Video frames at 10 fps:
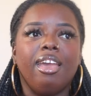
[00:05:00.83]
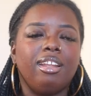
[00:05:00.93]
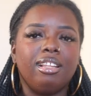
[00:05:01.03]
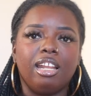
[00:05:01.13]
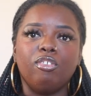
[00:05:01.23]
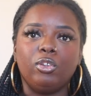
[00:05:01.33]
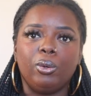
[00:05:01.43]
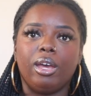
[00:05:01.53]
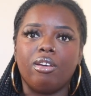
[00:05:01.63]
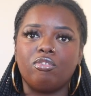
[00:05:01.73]
And a lot of you
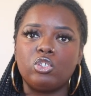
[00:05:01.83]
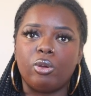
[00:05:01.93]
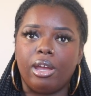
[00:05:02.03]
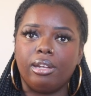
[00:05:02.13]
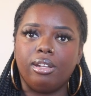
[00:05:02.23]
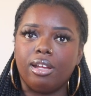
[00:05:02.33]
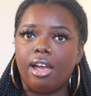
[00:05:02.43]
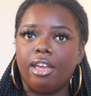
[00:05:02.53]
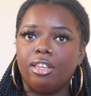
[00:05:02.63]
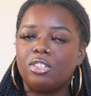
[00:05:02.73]
have tried
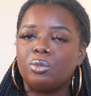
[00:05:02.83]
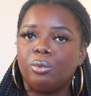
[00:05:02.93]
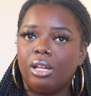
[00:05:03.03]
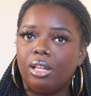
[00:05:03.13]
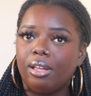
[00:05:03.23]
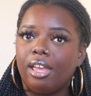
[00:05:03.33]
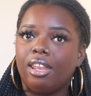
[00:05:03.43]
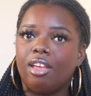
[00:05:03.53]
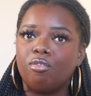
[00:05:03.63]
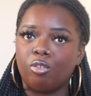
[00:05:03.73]
Nikaya as well and
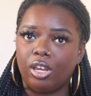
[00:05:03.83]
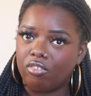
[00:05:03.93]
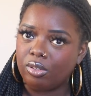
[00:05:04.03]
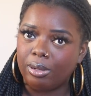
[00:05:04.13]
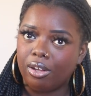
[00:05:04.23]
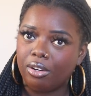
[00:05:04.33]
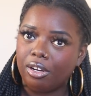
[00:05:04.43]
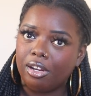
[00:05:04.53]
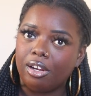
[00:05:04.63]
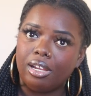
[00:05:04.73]
have raved about
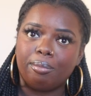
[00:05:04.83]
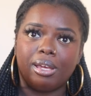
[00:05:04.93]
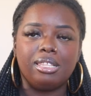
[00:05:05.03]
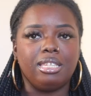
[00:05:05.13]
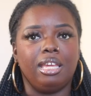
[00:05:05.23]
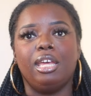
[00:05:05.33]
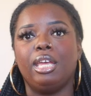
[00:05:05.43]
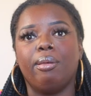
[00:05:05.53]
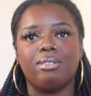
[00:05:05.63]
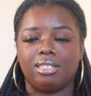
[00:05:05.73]
her in my
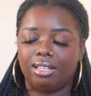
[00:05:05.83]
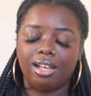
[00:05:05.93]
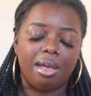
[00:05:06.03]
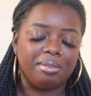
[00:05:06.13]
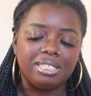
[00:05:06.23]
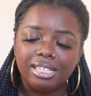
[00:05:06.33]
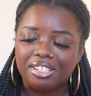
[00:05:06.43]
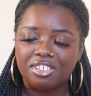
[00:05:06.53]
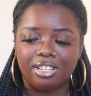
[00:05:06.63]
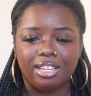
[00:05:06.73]
DMs, in the comment
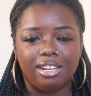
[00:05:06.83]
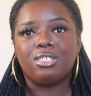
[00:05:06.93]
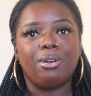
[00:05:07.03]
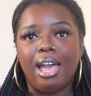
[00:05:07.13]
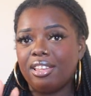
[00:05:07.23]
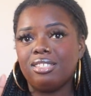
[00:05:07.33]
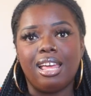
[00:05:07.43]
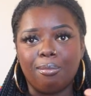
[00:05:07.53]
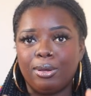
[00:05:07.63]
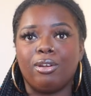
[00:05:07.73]
section. So I just
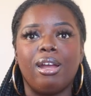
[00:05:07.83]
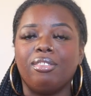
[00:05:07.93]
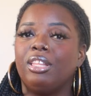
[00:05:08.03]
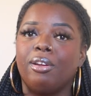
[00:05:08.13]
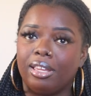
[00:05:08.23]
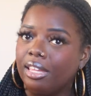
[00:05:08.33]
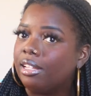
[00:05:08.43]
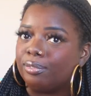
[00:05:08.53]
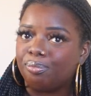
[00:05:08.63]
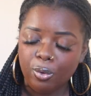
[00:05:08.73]
had to put her out there
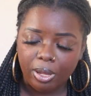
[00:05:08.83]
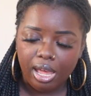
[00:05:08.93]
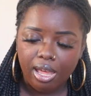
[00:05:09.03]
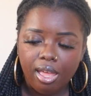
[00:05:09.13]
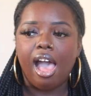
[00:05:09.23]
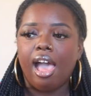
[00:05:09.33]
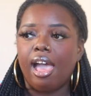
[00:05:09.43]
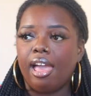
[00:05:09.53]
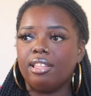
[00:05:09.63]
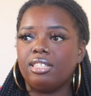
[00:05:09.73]
again, okay?
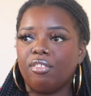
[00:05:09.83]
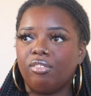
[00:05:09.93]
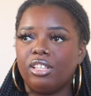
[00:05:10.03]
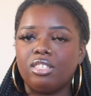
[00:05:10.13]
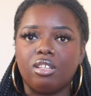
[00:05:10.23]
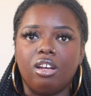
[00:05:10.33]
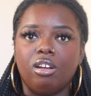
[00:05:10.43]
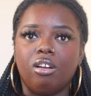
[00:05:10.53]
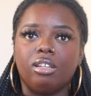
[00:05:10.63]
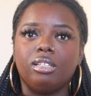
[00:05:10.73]
I definitely saw
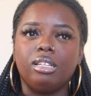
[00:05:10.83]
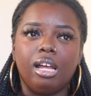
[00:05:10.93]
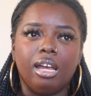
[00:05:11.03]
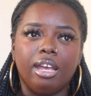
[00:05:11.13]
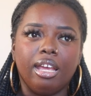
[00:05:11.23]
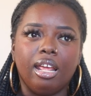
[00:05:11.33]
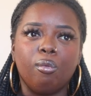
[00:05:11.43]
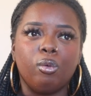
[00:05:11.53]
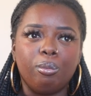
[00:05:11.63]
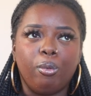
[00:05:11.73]
her online
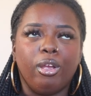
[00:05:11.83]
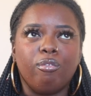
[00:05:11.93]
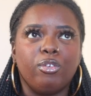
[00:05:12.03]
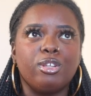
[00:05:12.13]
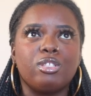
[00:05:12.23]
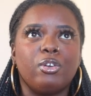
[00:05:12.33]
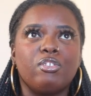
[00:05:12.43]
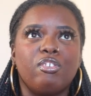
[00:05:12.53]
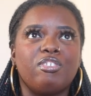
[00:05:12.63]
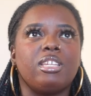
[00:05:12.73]
at one point for as low
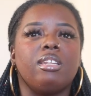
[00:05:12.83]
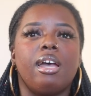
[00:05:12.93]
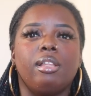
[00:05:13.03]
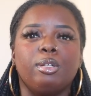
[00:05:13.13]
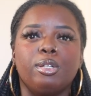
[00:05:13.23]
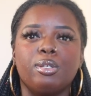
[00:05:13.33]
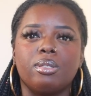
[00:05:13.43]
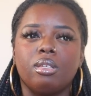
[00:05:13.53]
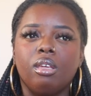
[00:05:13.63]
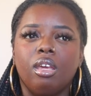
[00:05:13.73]
as
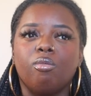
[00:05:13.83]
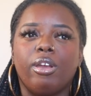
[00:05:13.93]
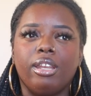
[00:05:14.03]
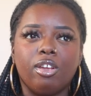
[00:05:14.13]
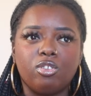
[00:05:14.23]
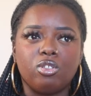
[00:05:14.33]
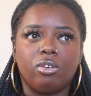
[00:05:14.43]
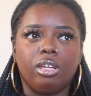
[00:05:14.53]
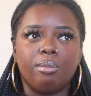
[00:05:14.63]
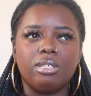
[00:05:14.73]
$15. Right now she's
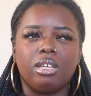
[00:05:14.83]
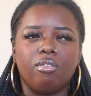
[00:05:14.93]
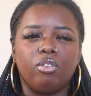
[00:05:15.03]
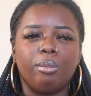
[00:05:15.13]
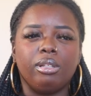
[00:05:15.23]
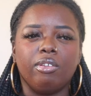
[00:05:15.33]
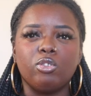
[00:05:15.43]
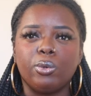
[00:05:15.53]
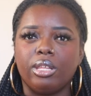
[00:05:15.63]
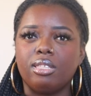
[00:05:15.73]
on Amazon for I
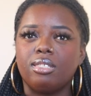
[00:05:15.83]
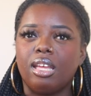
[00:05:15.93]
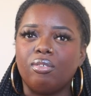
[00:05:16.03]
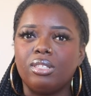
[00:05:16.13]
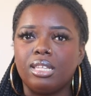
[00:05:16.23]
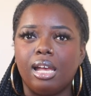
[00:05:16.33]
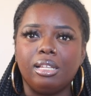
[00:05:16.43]
believe $27.